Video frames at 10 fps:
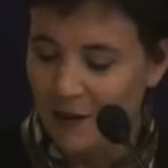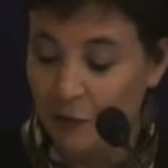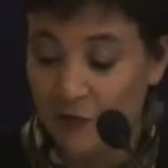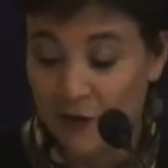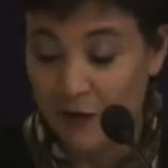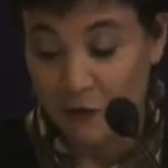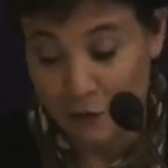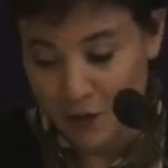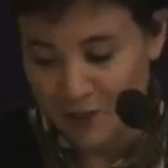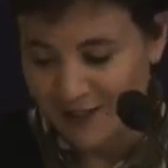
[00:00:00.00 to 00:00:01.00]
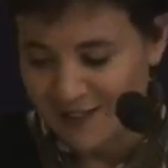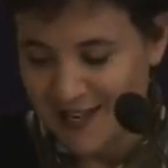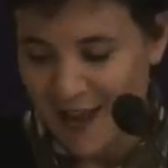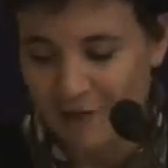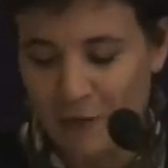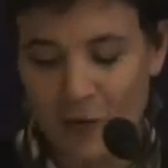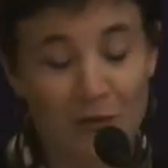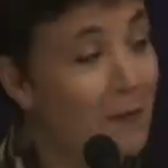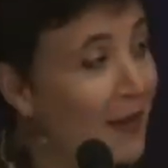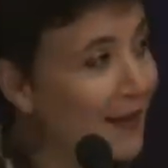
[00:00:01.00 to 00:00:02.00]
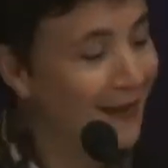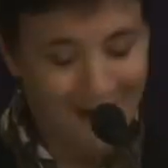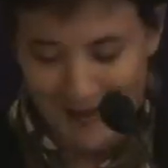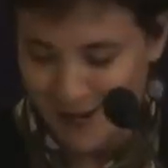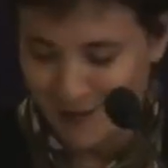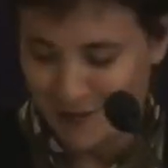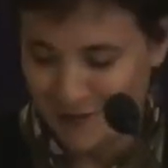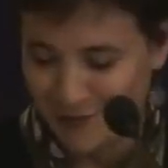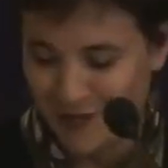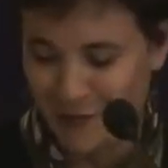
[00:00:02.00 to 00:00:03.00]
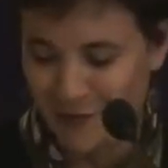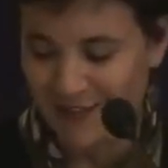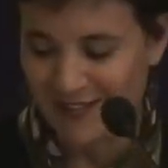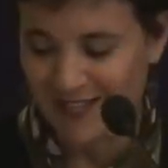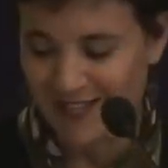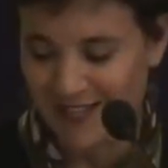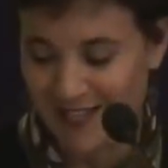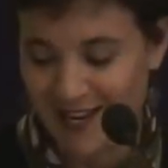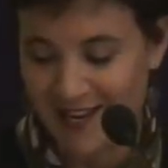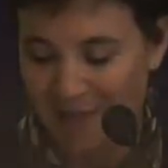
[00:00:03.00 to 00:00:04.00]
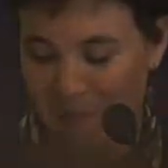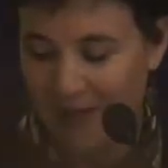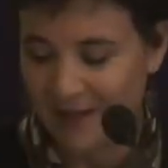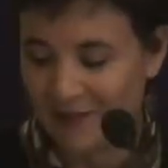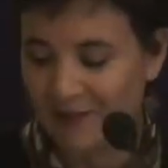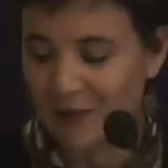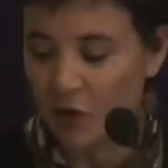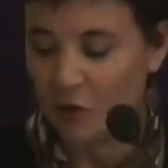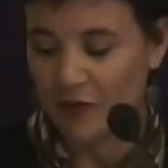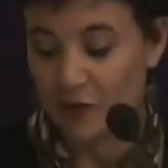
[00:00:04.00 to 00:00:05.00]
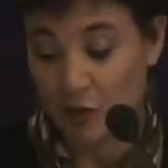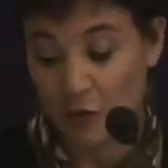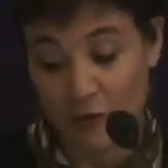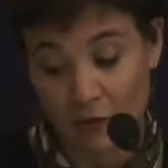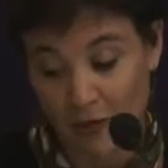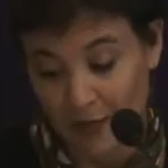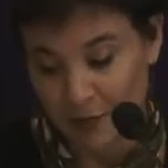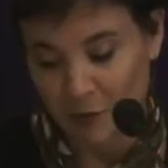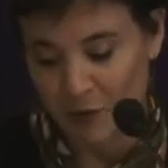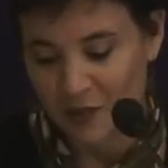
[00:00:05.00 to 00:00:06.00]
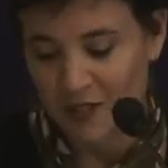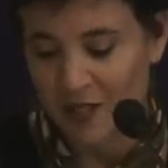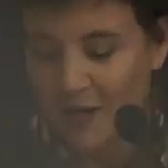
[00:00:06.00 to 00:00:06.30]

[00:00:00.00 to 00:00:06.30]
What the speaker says: We're very fortunate to have both Meg and Andrew here with us today on the panel, along with two other experts,